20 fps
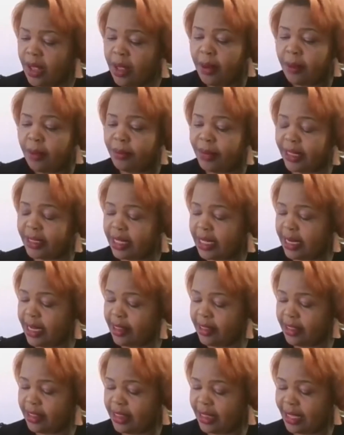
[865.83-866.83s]
But
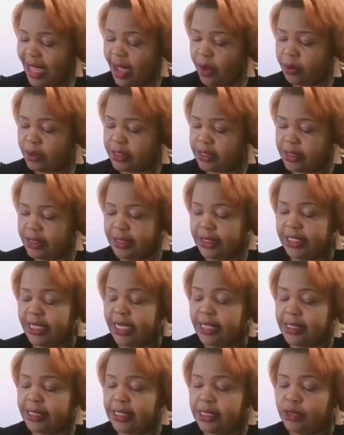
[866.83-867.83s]
another thing I would
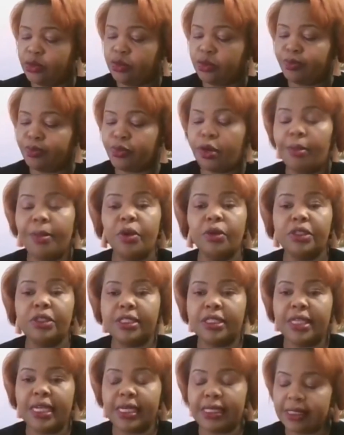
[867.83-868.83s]
suggest is to promote
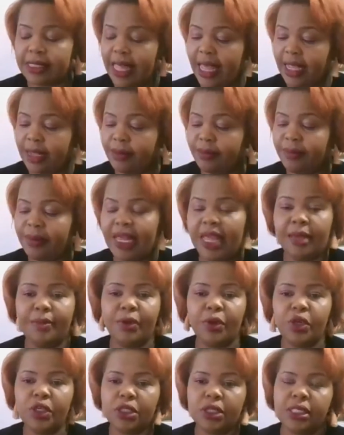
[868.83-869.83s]
things like play,
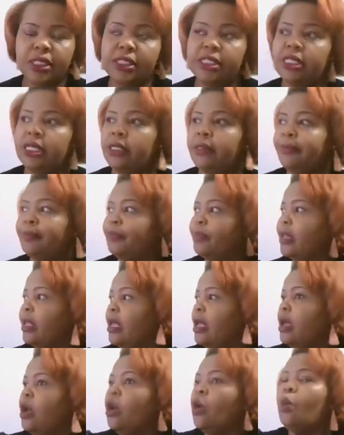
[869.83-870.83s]
because listen,
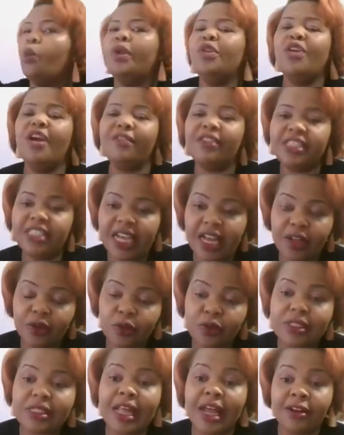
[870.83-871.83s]
when you have a child
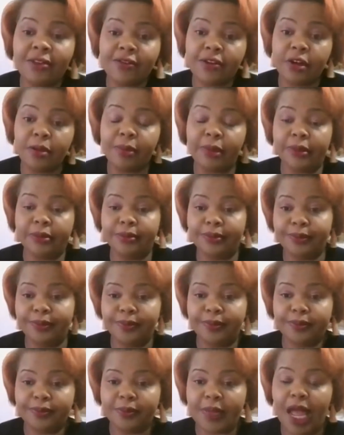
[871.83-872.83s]
who's nonverbal,
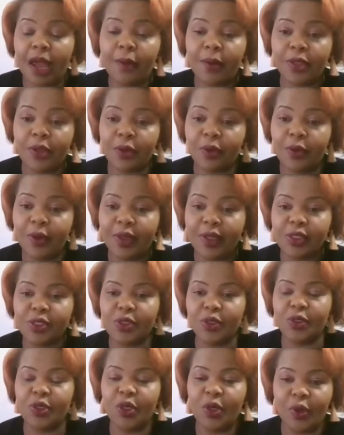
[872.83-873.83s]
how are you going
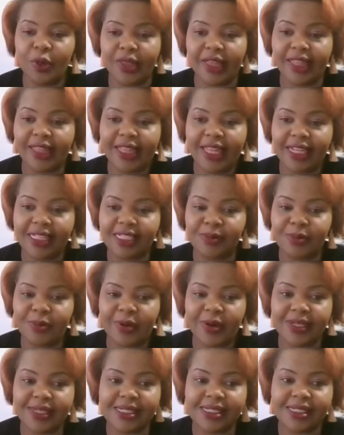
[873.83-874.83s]
to know that they're
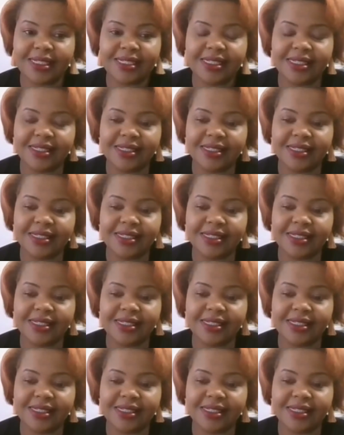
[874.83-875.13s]
depressed?